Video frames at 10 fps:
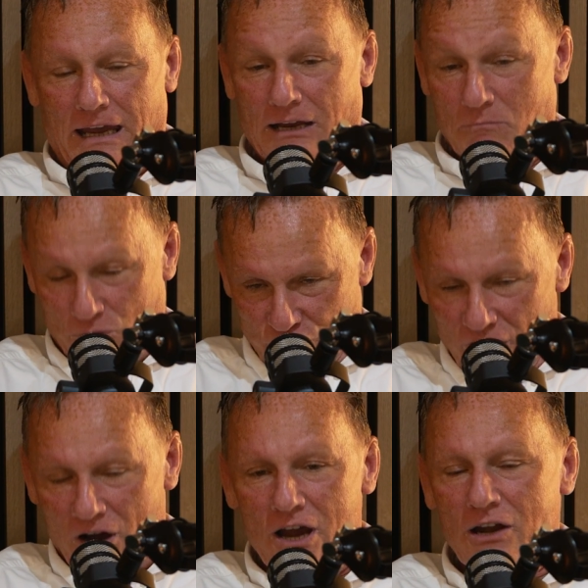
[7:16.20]

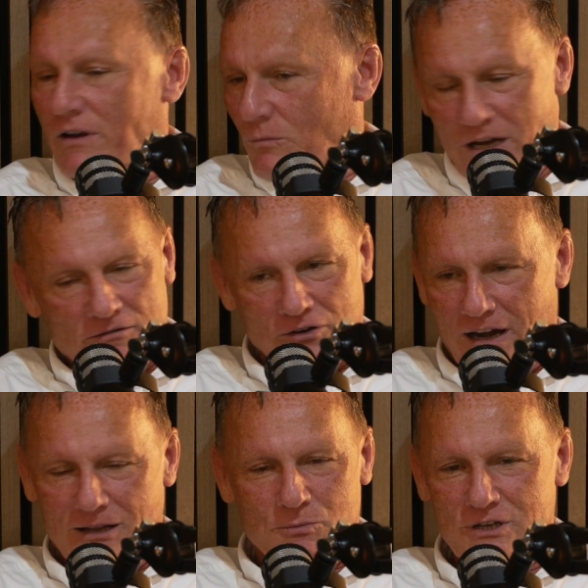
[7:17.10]
Mountjoy or in Wheatfield or
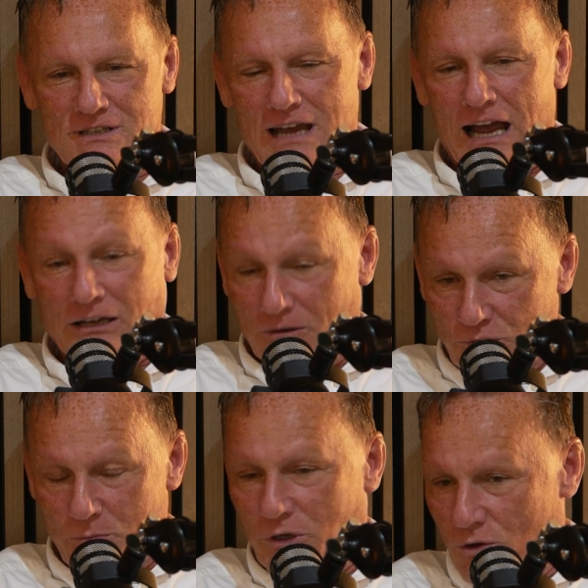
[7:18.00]
any of the prisons, and they'll
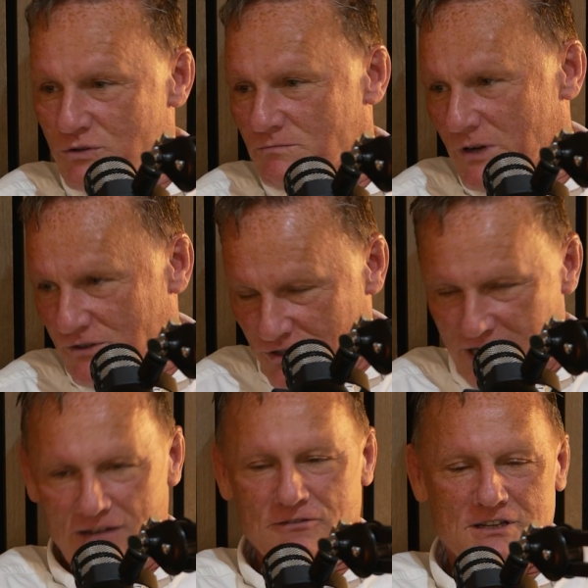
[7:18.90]
be using Merchant's
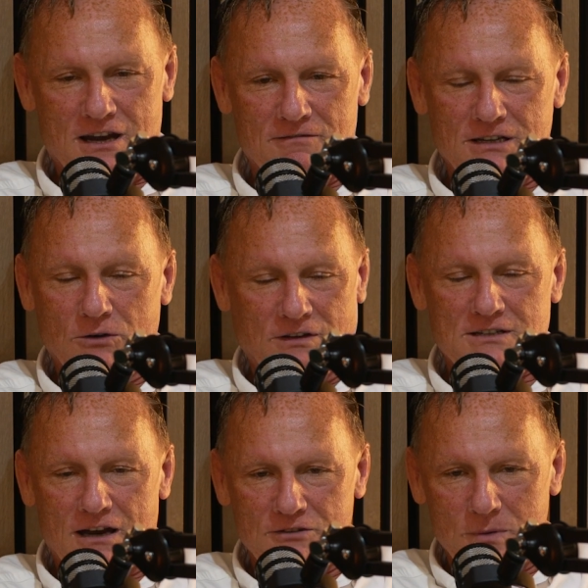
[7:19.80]
Key for service, the
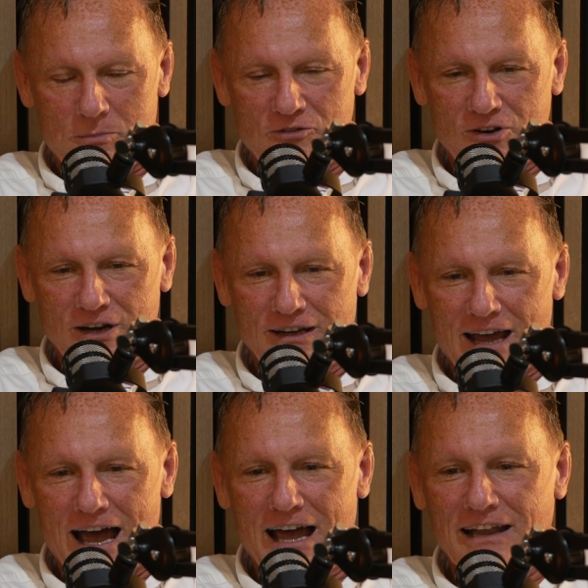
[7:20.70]
service we provide,
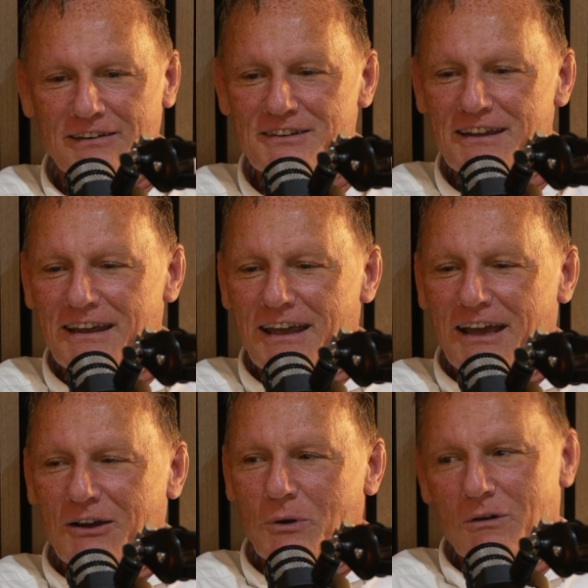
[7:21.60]
and
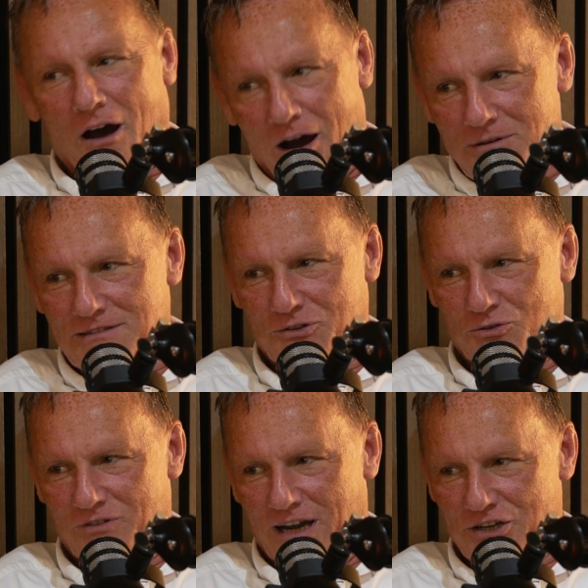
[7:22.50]
we'd always have a
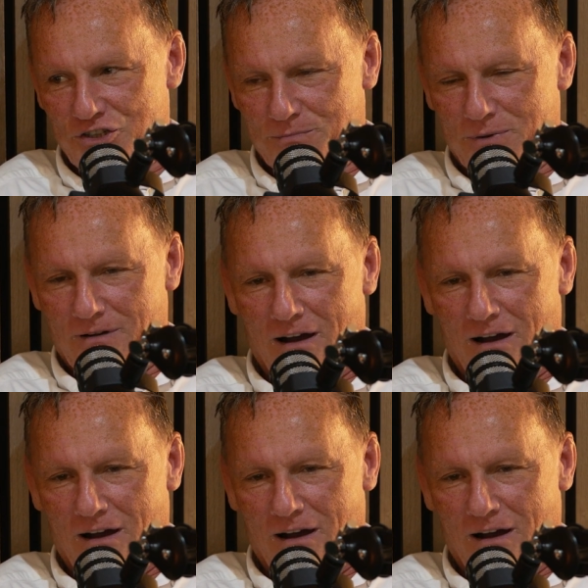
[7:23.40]
good relationship.